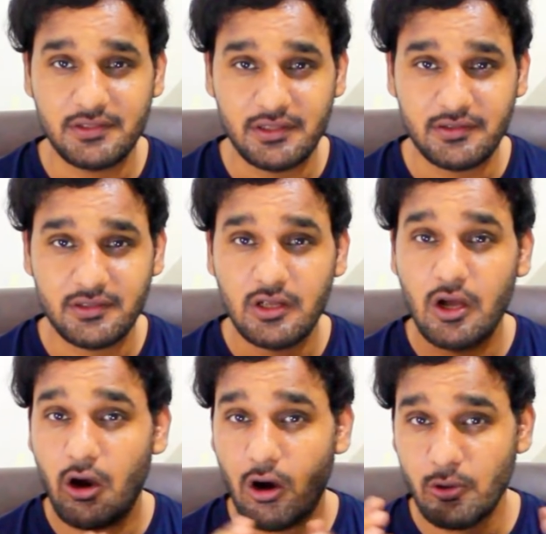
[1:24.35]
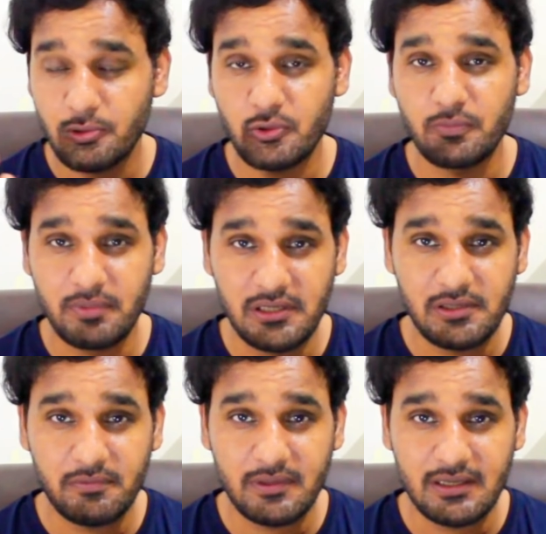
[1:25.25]
is, how to
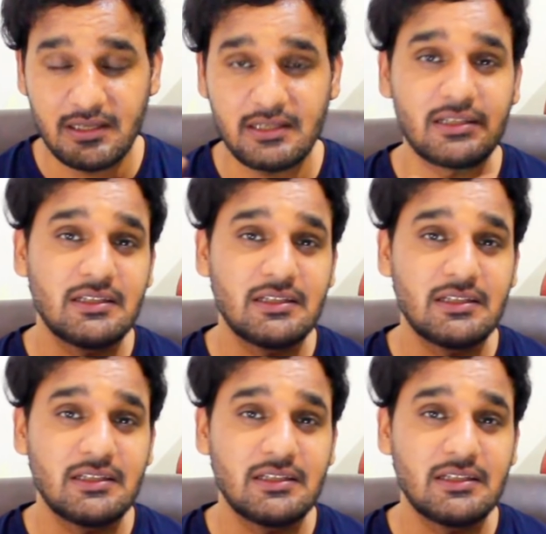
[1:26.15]
build one,